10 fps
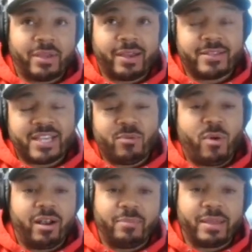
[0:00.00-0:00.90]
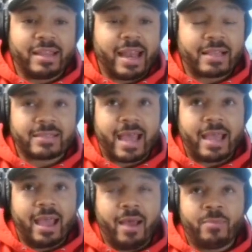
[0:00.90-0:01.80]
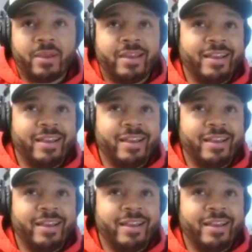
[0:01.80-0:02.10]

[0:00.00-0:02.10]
because he wanted to be the next guy up,